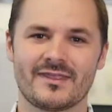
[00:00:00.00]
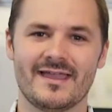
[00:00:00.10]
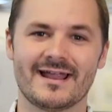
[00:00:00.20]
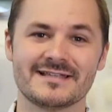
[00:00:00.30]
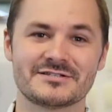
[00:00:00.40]

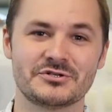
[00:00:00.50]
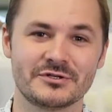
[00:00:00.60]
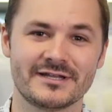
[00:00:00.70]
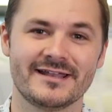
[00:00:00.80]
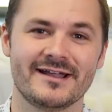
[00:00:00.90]
Hey guys,
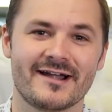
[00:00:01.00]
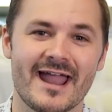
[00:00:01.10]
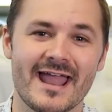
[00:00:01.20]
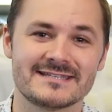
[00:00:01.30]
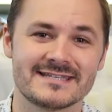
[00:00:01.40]
Julian here,
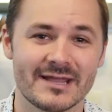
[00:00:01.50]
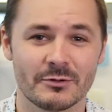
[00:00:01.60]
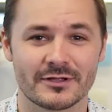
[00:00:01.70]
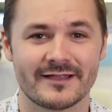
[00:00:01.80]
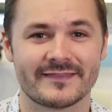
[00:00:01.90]
and today
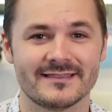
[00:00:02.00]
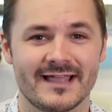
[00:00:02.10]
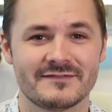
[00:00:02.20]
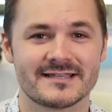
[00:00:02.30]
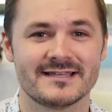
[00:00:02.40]
we're looking at the
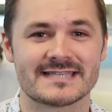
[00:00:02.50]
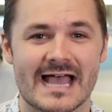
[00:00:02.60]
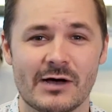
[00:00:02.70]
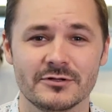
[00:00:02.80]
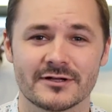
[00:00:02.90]
Lifesize
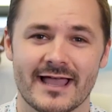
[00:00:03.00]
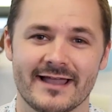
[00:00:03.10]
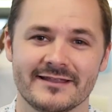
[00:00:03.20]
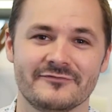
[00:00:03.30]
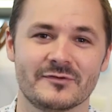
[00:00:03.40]
Outlook
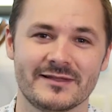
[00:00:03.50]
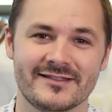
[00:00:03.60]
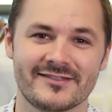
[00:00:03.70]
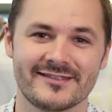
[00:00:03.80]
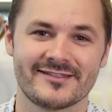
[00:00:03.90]
add-in for
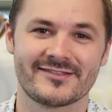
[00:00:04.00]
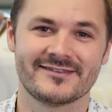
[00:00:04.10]
PCs.